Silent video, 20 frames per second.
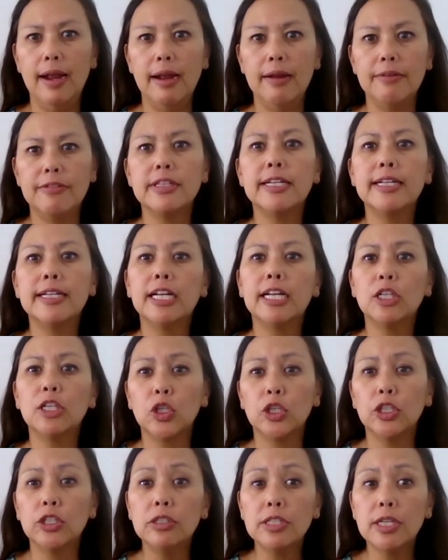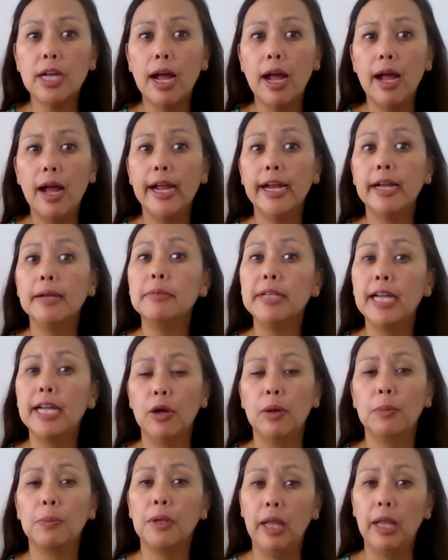Everything I learned, I am
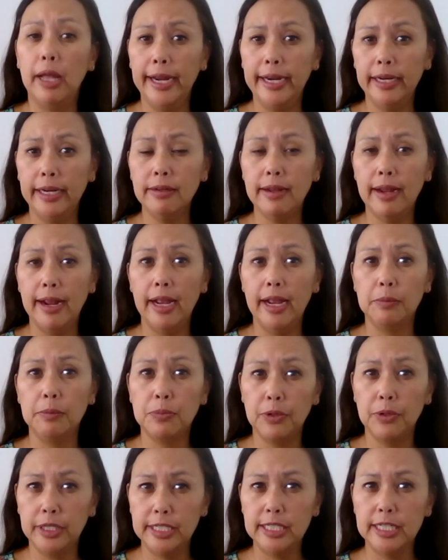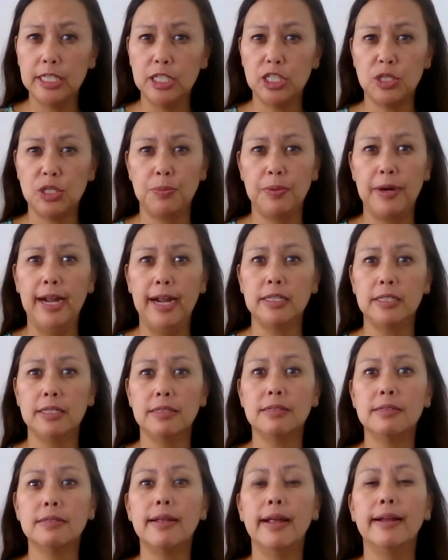now applying and putting it to
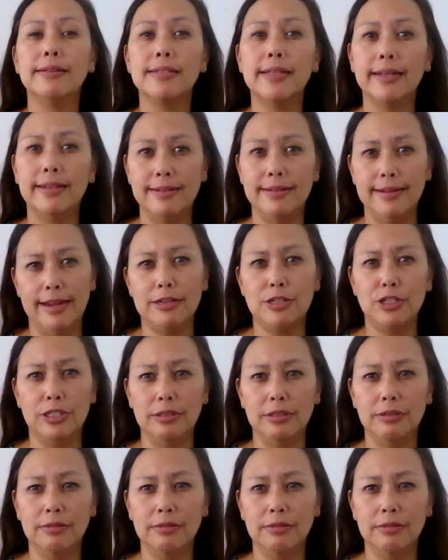practice and taking action.